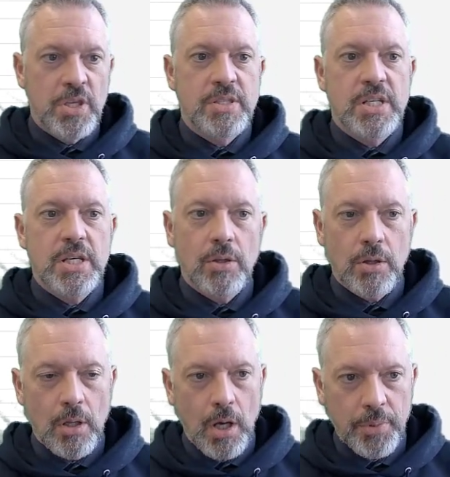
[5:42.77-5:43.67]
see
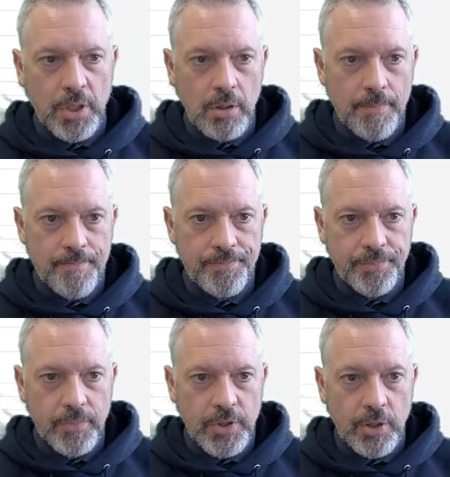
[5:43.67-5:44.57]
up here,
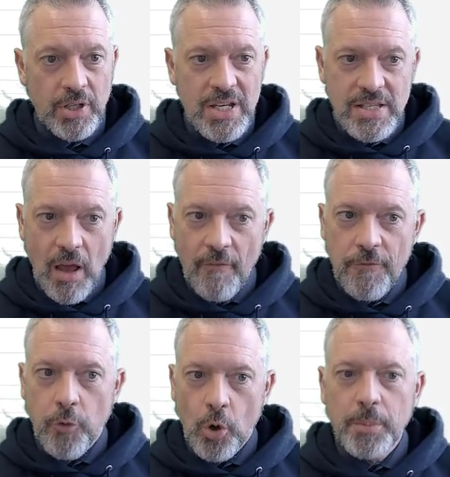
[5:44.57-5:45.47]
there is a
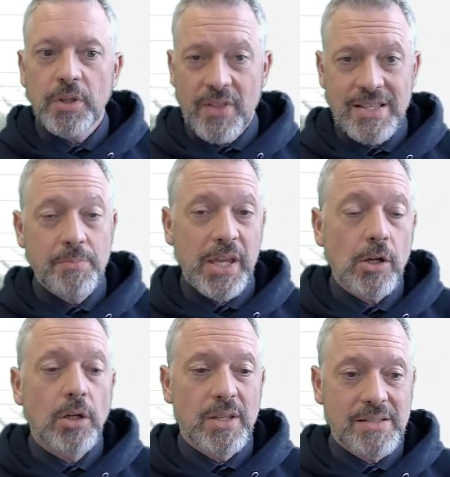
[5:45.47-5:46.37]
formula that's
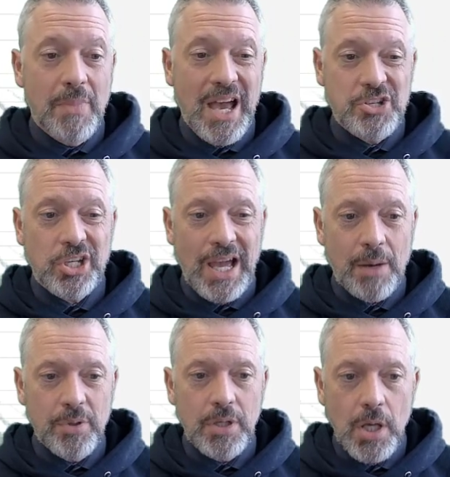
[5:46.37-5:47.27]
making all this magic
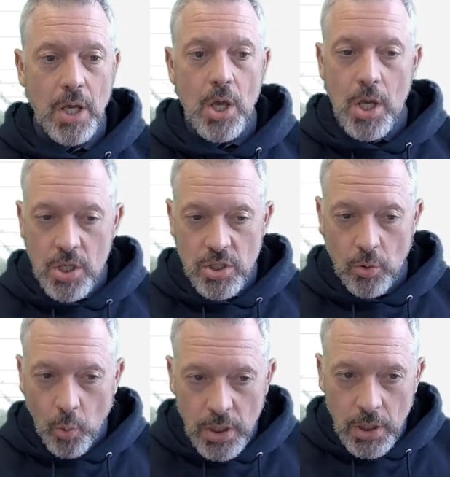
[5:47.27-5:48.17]
happen. So
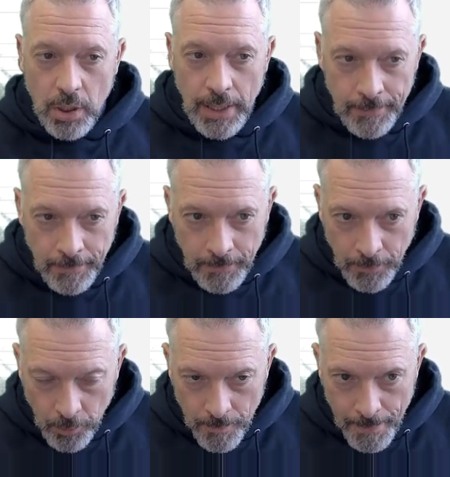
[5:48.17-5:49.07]
what you can
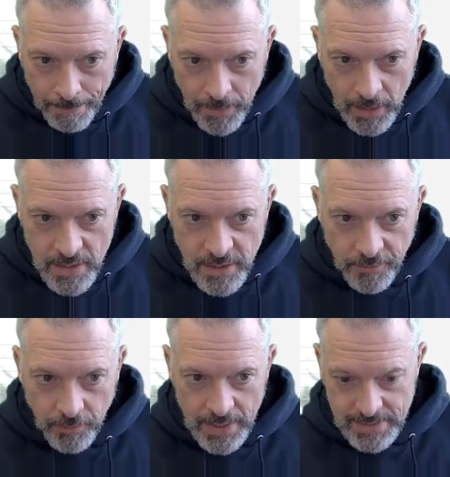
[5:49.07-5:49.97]
do is
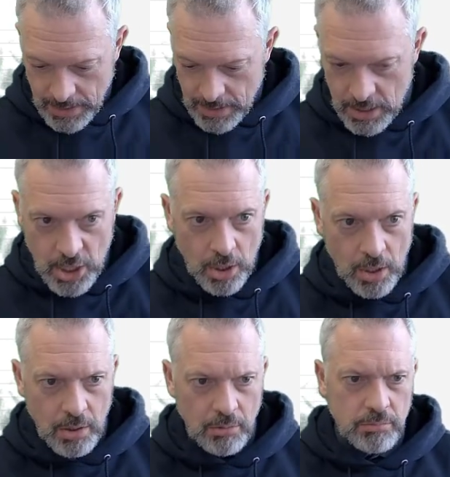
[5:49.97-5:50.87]
if, let's say
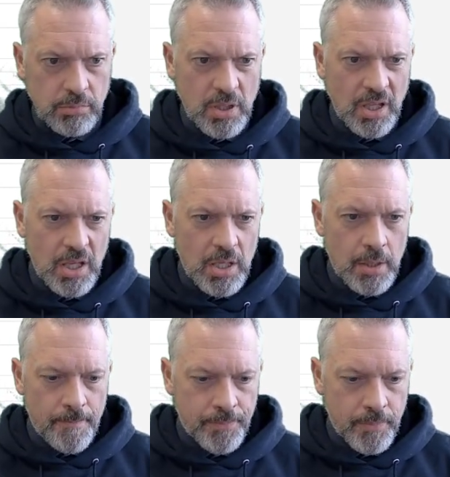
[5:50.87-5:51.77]
here,
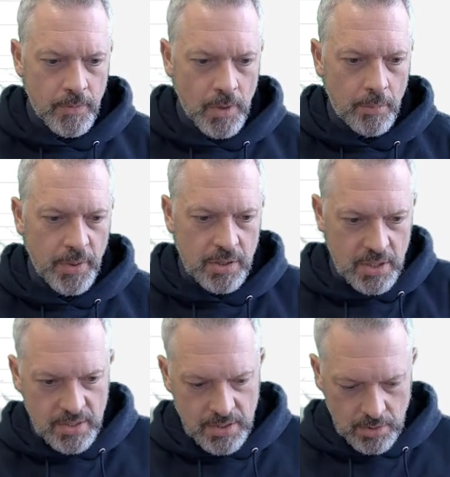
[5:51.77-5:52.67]
I'll make
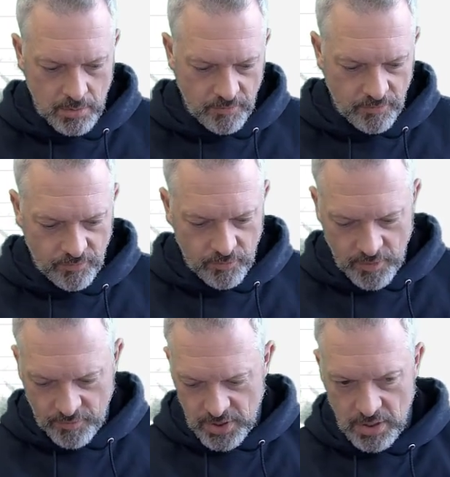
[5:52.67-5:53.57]
this
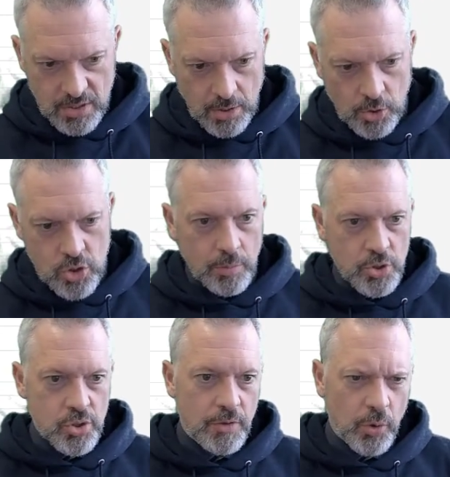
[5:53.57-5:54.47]
15. There's a little
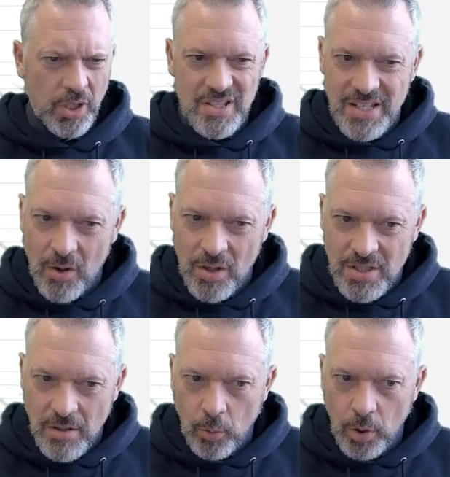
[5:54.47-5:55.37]
troubleshooting for you. See how
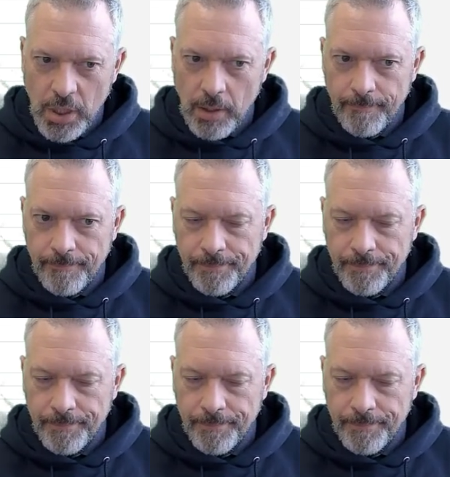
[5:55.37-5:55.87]
it's not working?